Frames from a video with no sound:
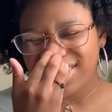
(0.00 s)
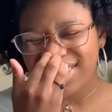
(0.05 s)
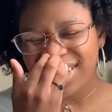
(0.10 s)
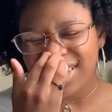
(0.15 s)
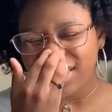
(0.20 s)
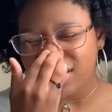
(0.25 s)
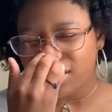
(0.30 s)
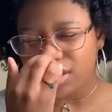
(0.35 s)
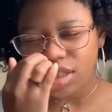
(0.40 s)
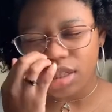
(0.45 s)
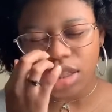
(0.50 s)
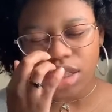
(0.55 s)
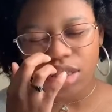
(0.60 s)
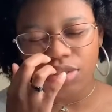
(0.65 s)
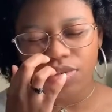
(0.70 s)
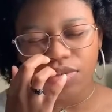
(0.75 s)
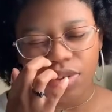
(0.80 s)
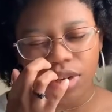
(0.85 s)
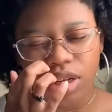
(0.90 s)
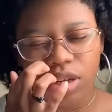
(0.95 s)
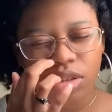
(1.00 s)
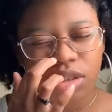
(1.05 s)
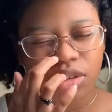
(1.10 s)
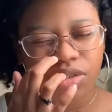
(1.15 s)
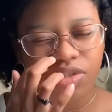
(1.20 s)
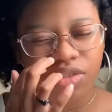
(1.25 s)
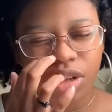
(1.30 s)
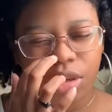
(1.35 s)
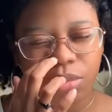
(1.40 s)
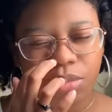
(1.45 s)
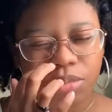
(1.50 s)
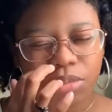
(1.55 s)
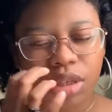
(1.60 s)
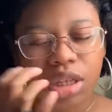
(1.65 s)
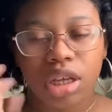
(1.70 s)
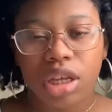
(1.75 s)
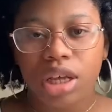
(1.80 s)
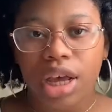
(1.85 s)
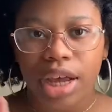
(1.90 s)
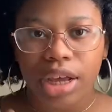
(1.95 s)
I just need this video to film.
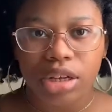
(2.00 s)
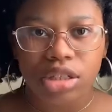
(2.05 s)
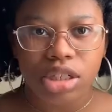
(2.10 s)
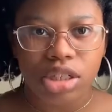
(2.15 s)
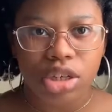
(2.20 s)
I usually